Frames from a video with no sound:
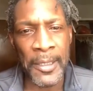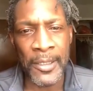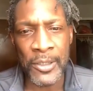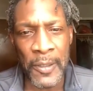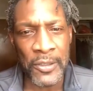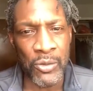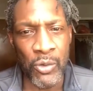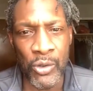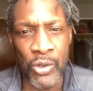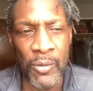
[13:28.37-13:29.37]
And especially
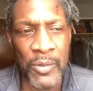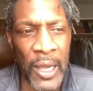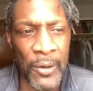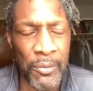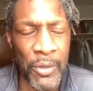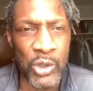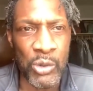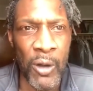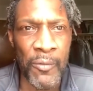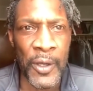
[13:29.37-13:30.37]
when you come down to mental
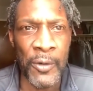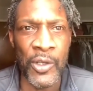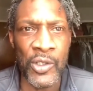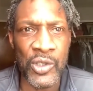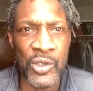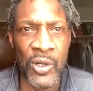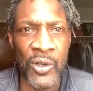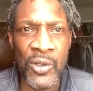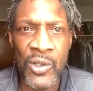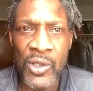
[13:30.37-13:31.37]
health illness, you know,